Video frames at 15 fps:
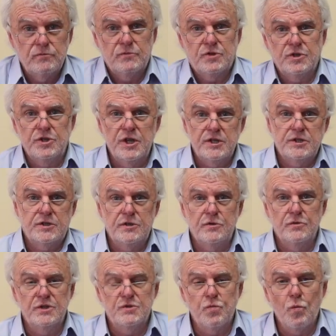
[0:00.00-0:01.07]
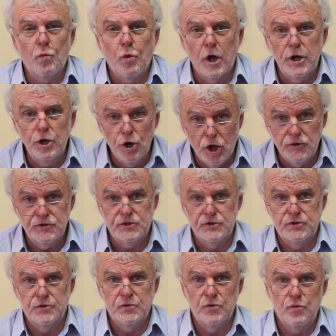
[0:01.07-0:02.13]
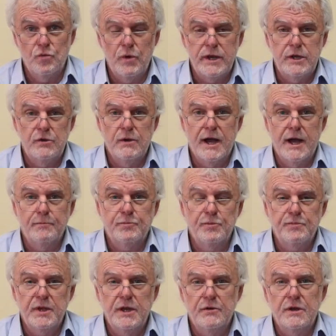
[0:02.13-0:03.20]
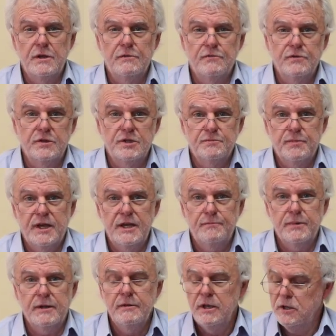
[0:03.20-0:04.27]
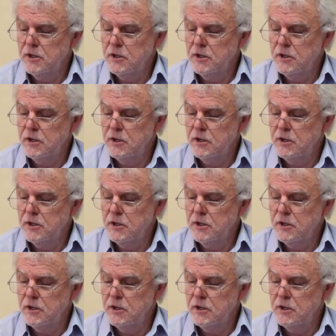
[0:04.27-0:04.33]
suggest to you is what not to do when you are preparing for this paper.